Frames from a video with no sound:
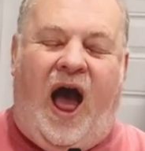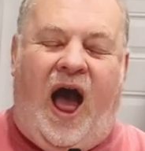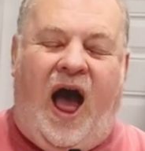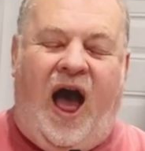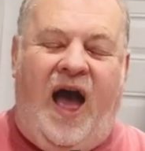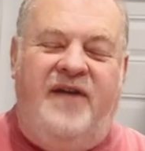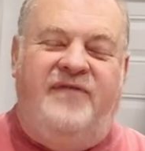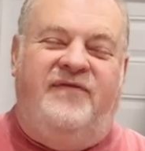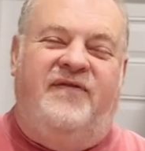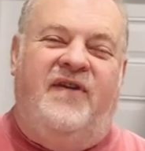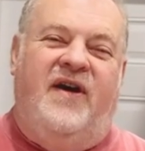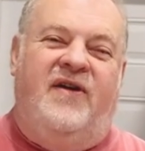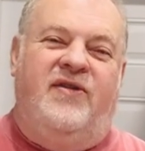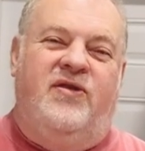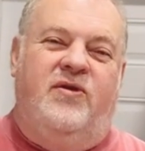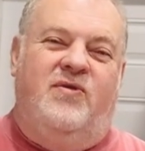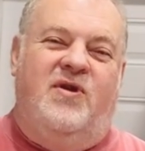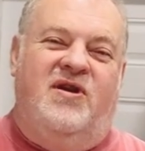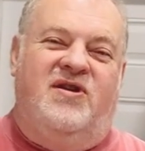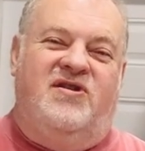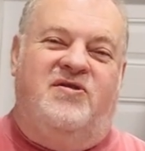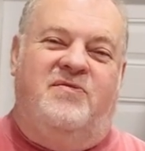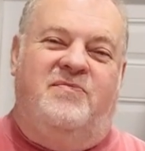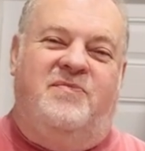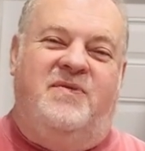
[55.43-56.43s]
I found the
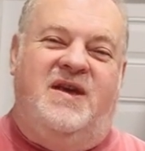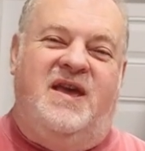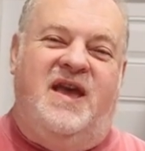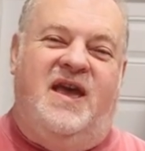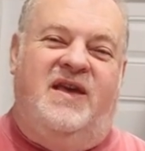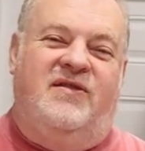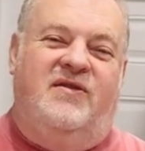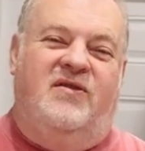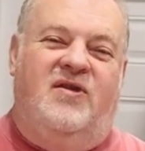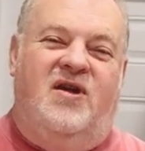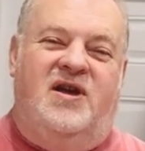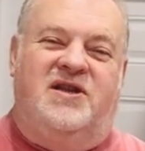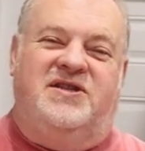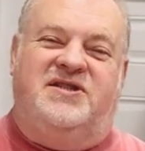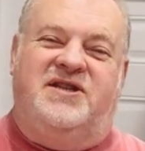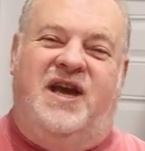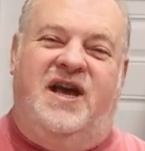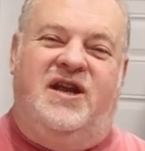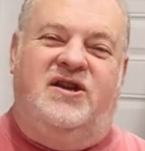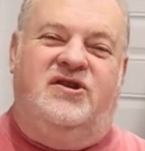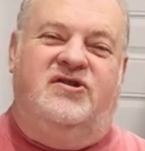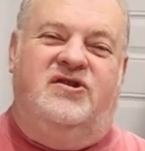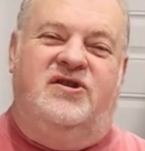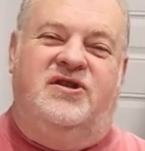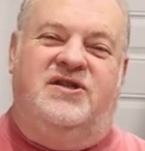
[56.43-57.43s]
recipe in the Los
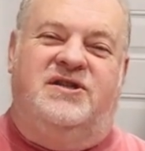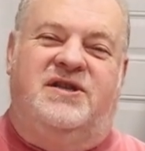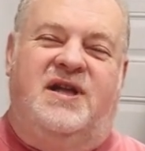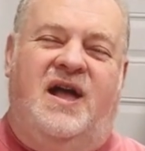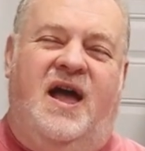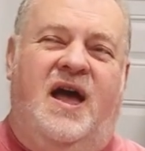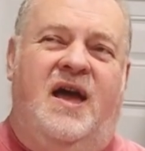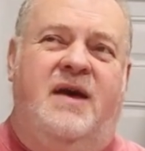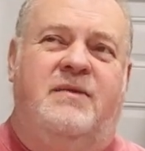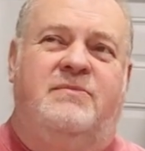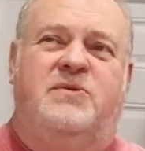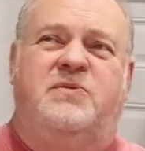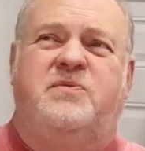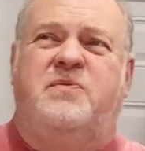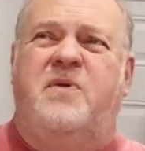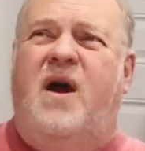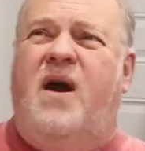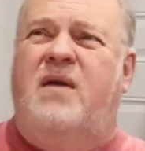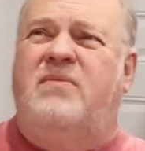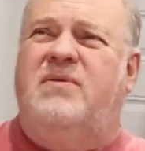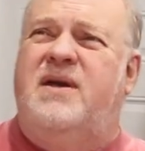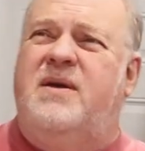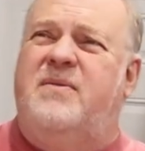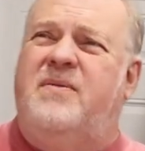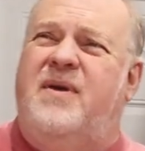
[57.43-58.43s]
Angeles Times
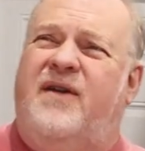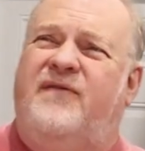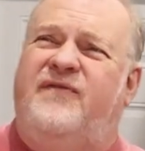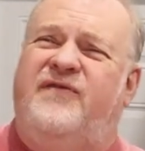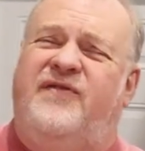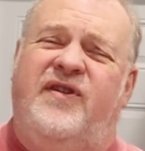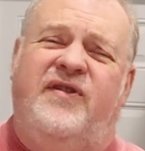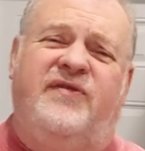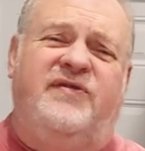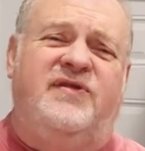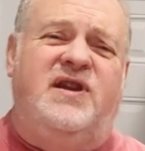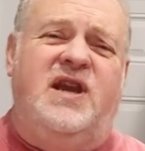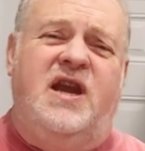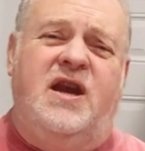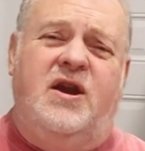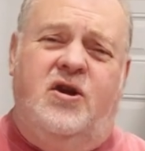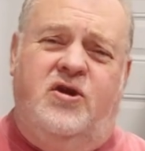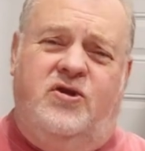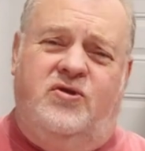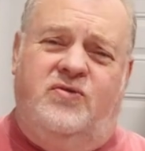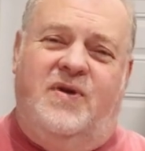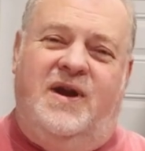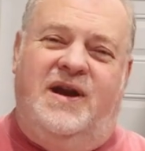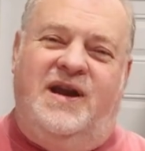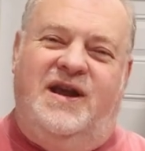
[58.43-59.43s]
probably about fifteen
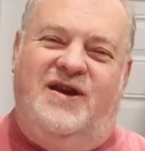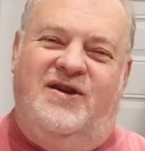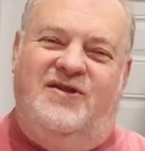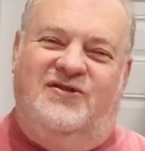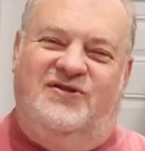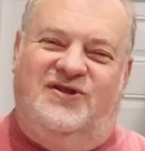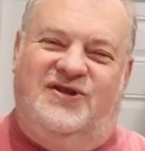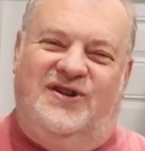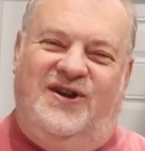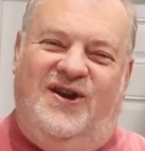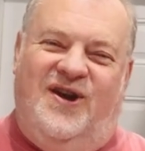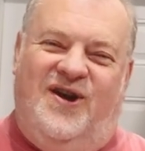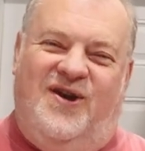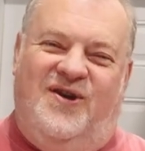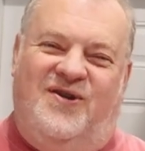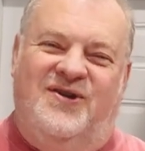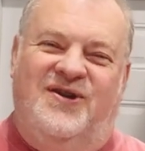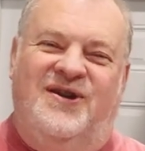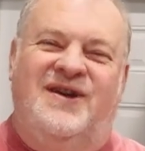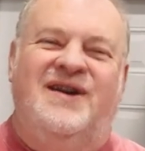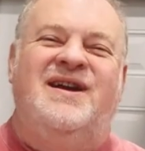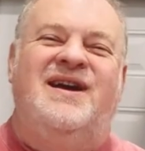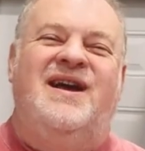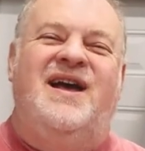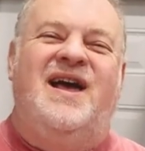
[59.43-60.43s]
or twenty years ago.